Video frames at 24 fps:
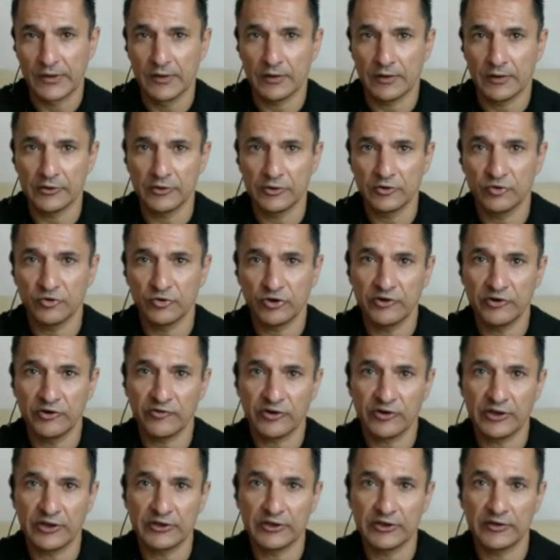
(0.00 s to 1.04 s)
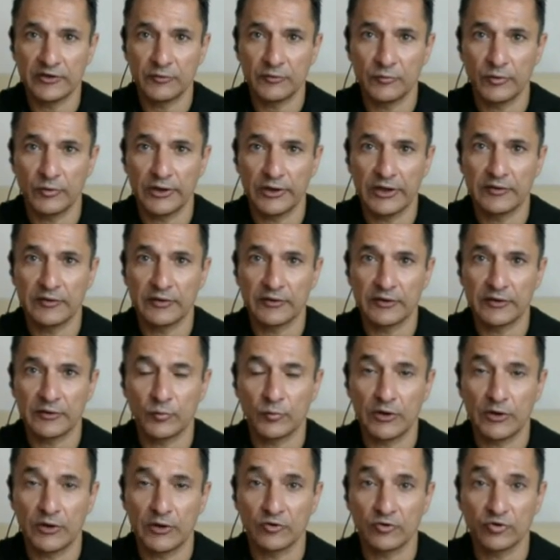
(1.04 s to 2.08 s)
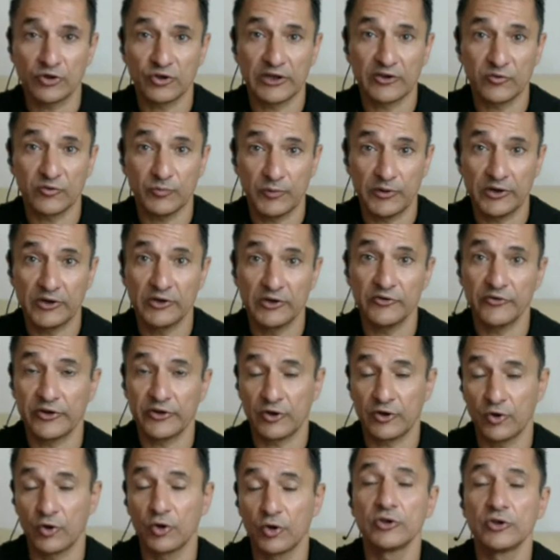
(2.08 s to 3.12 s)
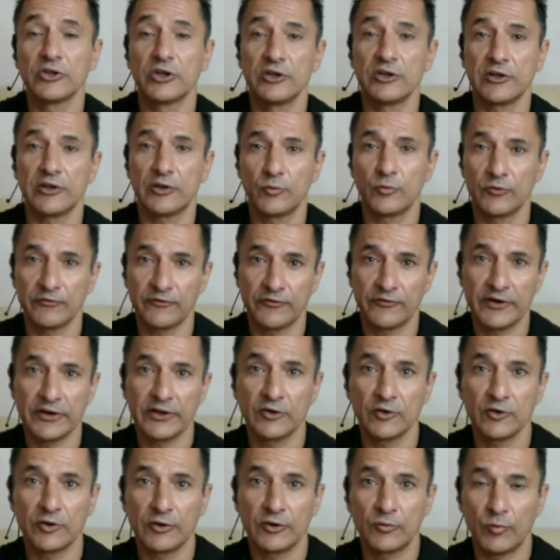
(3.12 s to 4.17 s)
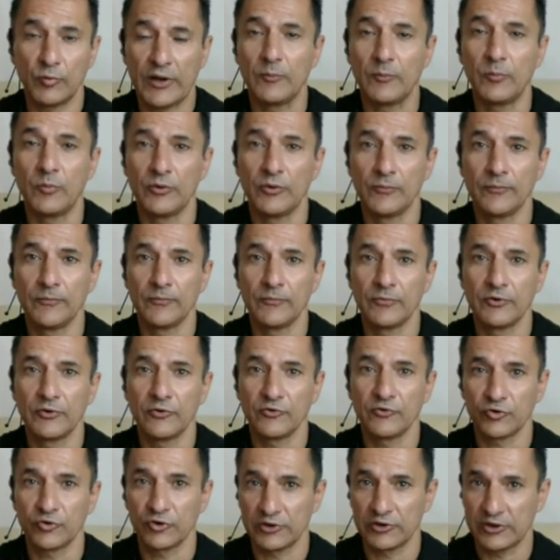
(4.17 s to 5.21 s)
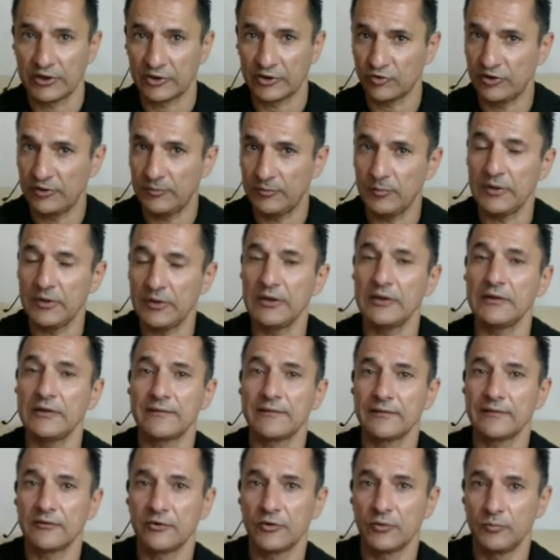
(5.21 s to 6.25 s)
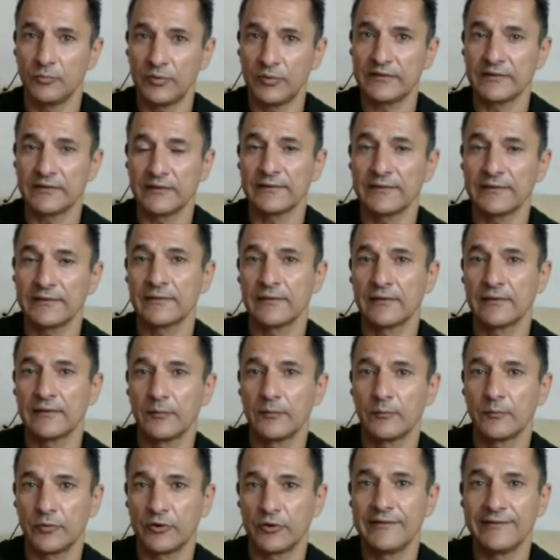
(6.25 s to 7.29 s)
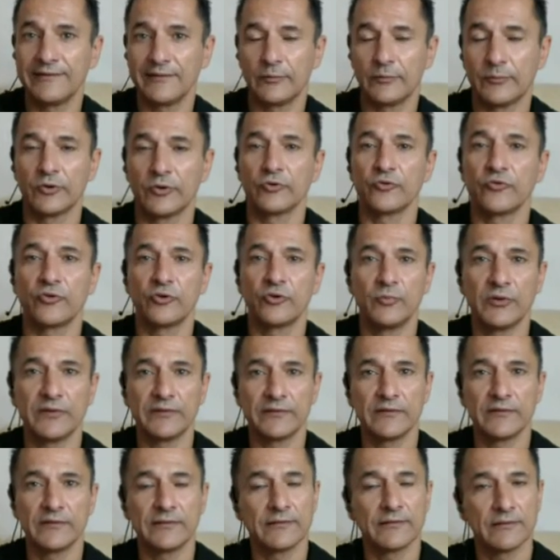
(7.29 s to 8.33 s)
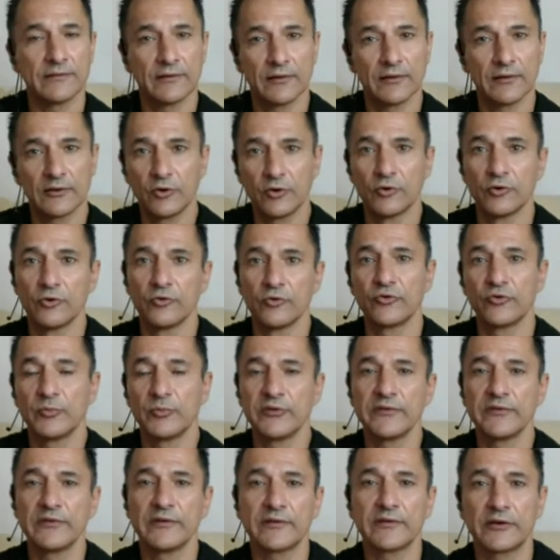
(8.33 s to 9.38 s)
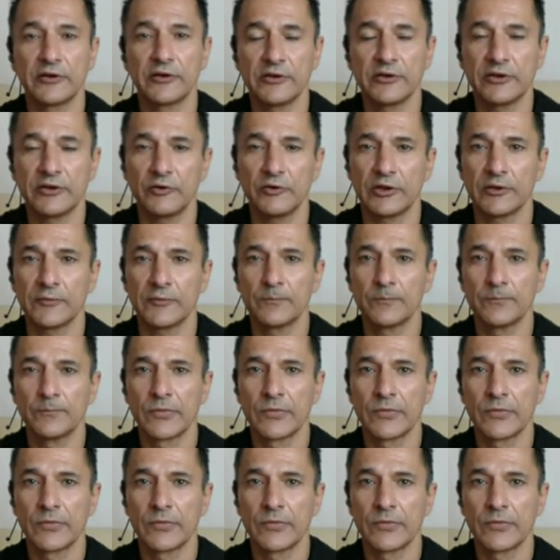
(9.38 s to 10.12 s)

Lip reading: How do you translate in the way that they will actually experience the content they will find on the web, so it actually meets your business principles, your business goals, your business criteria?